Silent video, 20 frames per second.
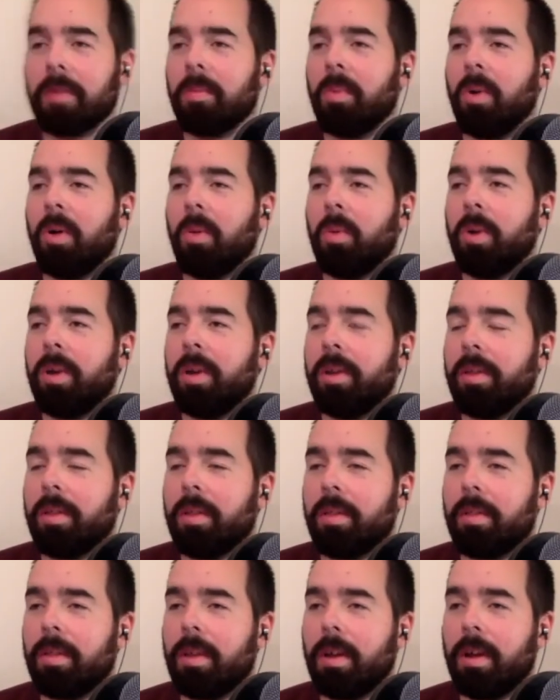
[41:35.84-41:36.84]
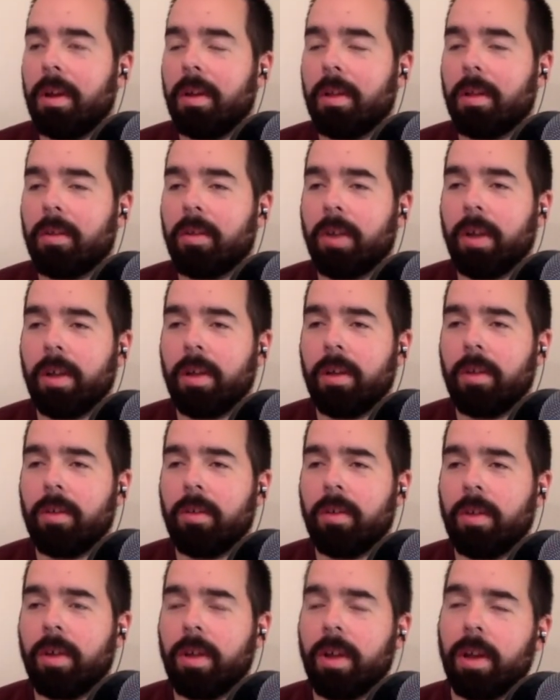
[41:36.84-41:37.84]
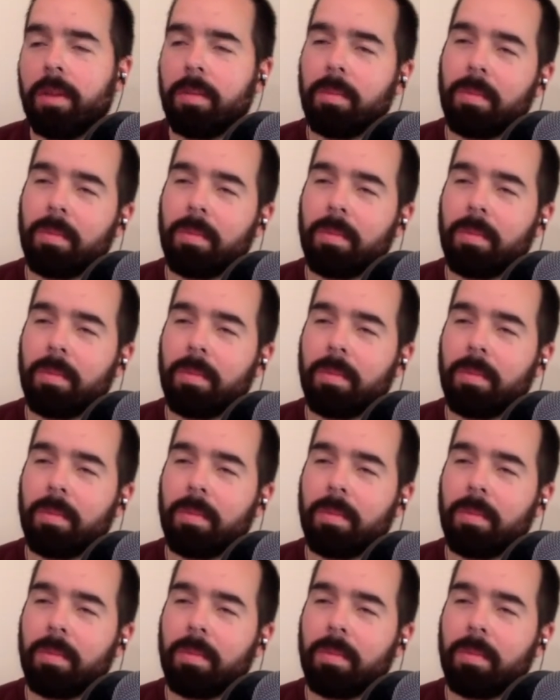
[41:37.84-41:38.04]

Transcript: small wins and seeing it as a challenge. I think that's